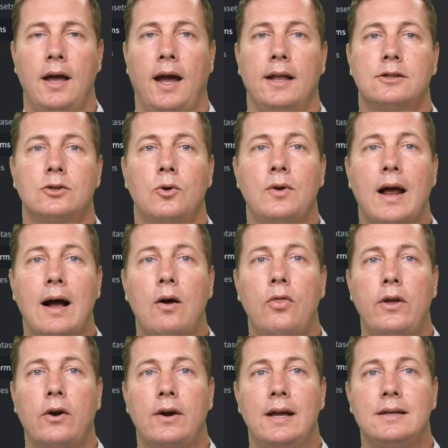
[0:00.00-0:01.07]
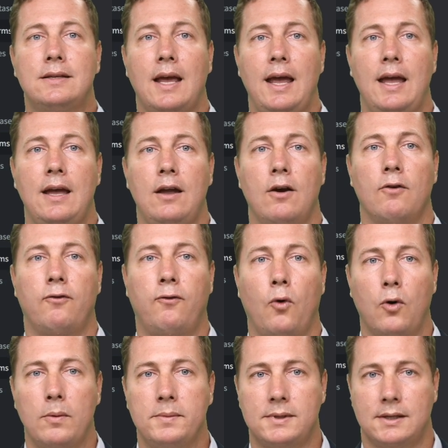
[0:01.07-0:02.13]
And so now there is a
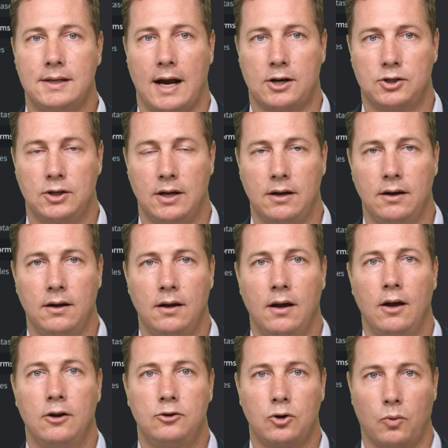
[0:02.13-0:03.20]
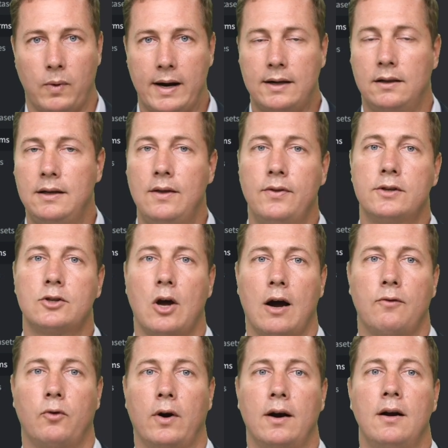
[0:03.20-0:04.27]
forms section directly in the
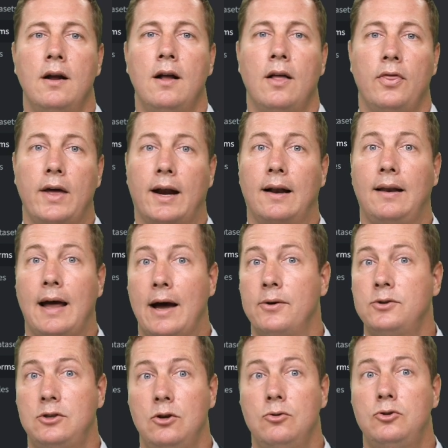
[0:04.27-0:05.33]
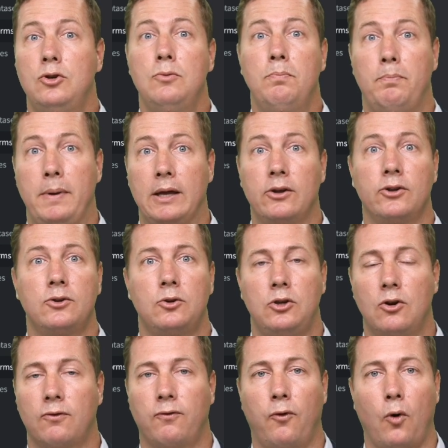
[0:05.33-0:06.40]
software that allows you to build
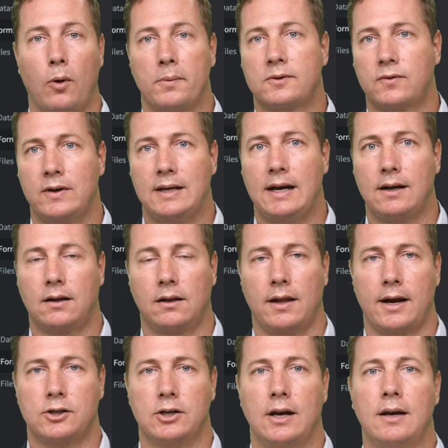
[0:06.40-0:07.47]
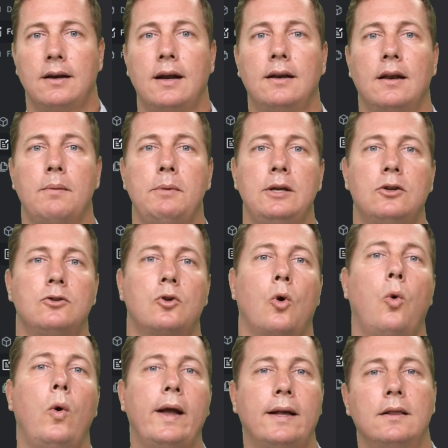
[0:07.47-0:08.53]
your forms for data collection. And let me
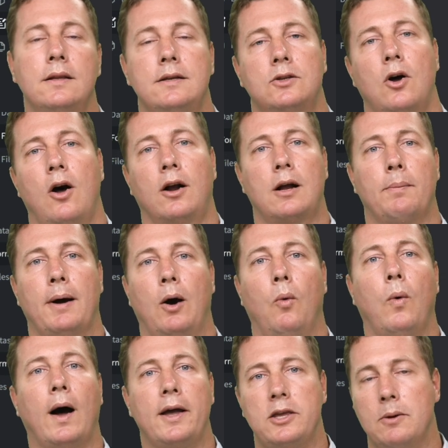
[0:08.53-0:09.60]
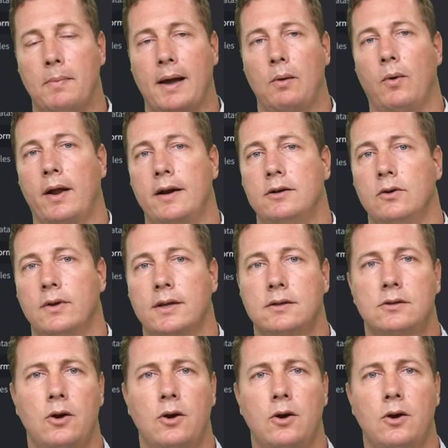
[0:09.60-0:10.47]
quickly talk about why you might want to do this.